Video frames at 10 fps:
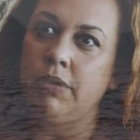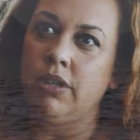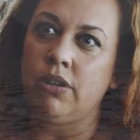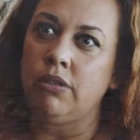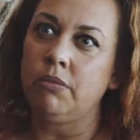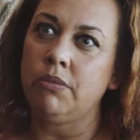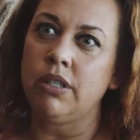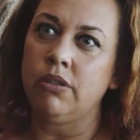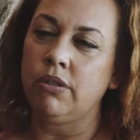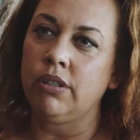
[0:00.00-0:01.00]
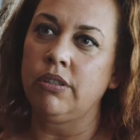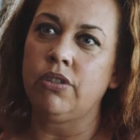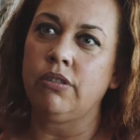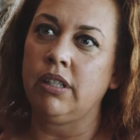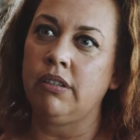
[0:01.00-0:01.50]
their homes in order
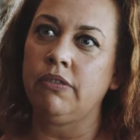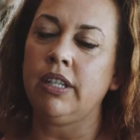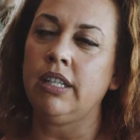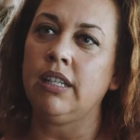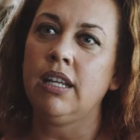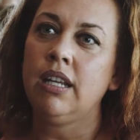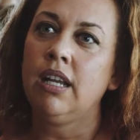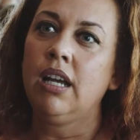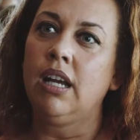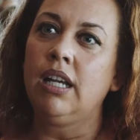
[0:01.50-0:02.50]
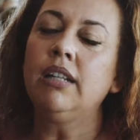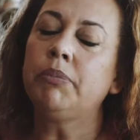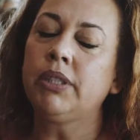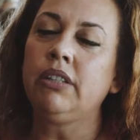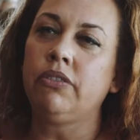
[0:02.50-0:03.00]
to live in
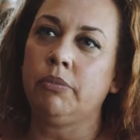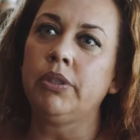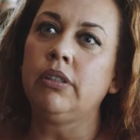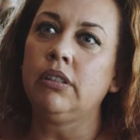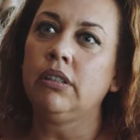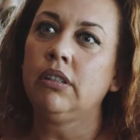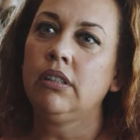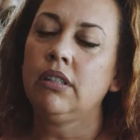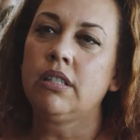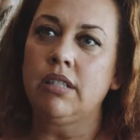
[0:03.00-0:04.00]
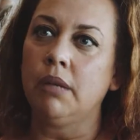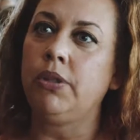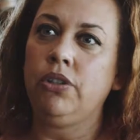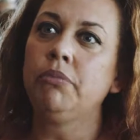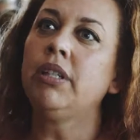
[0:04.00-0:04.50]
unbelievable,
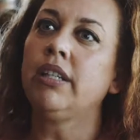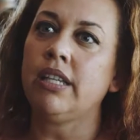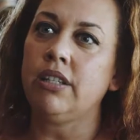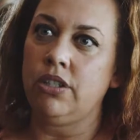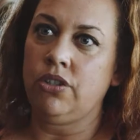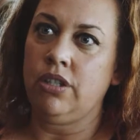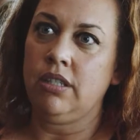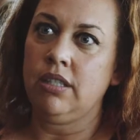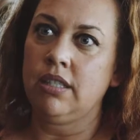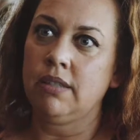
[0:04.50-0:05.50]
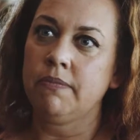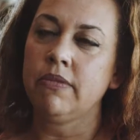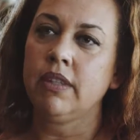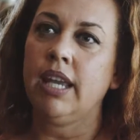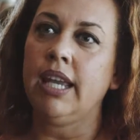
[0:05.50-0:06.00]
subhuman conditions,
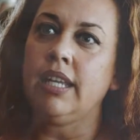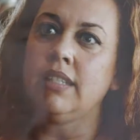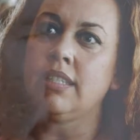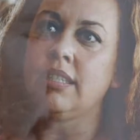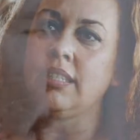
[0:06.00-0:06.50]
and the